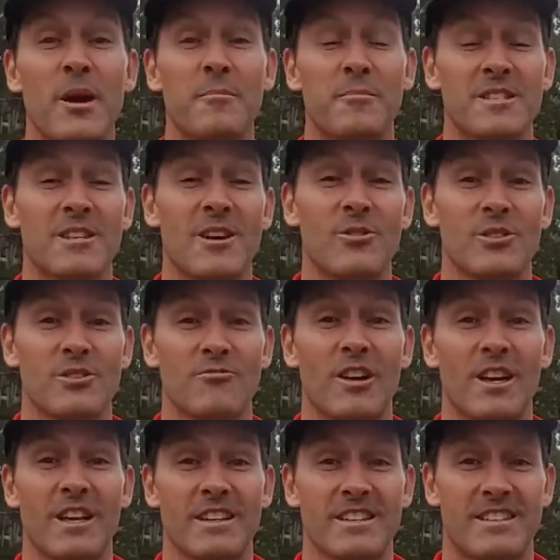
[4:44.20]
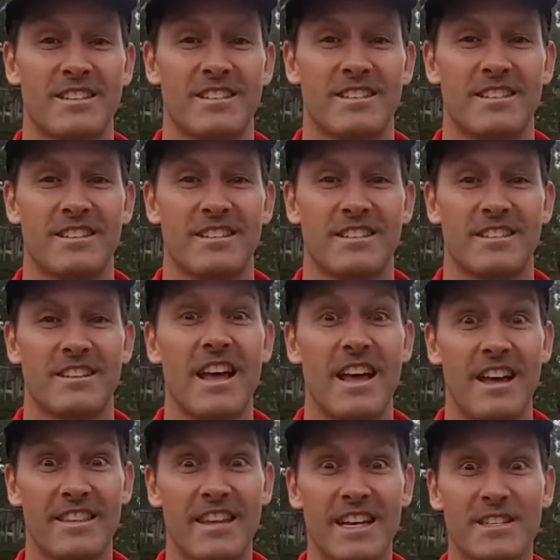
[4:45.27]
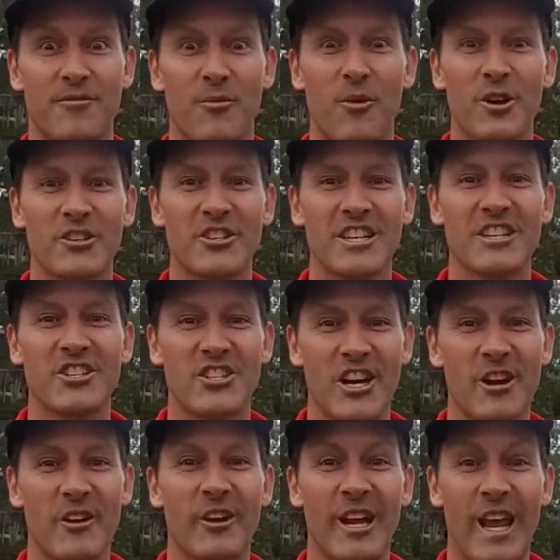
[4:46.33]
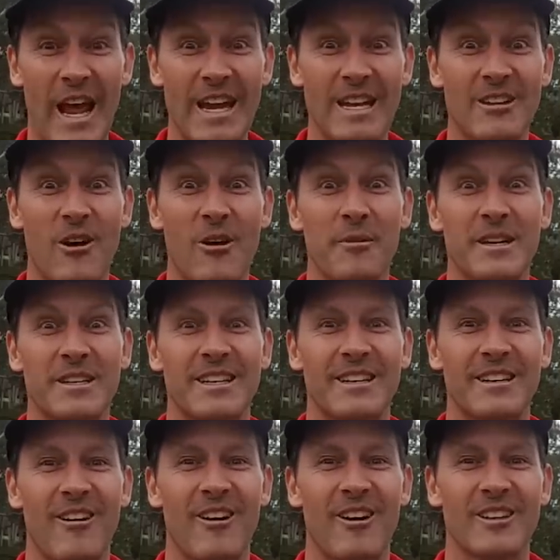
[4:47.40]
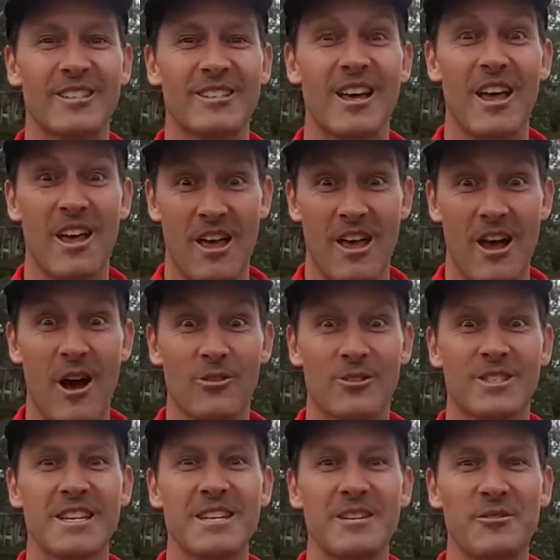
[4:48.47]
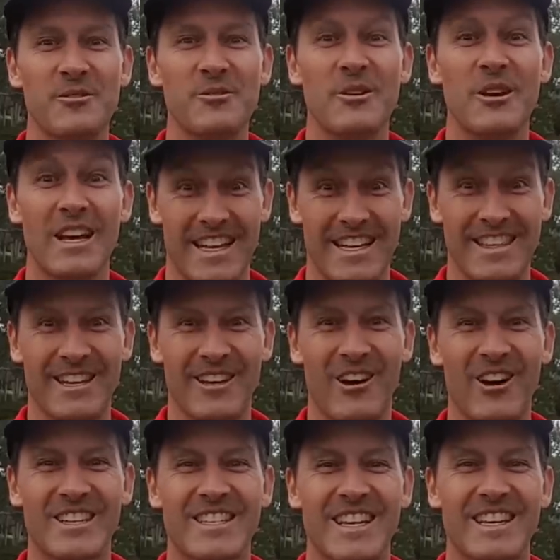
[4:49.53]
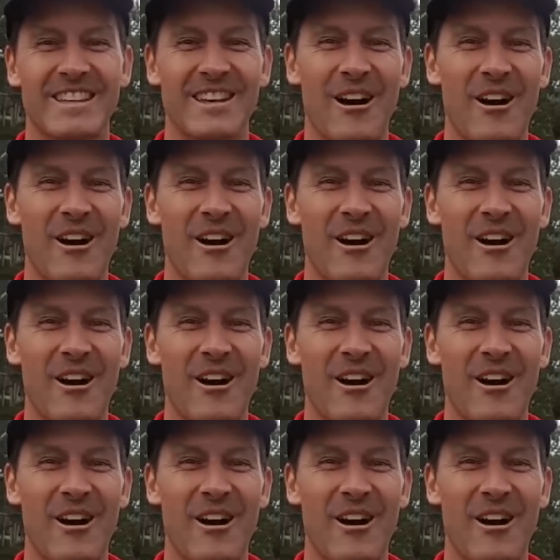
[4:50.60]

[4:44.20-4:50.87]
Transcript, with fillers: episode is released. Thanks for watching, sharing and commenting guys. I'll see you in the 19th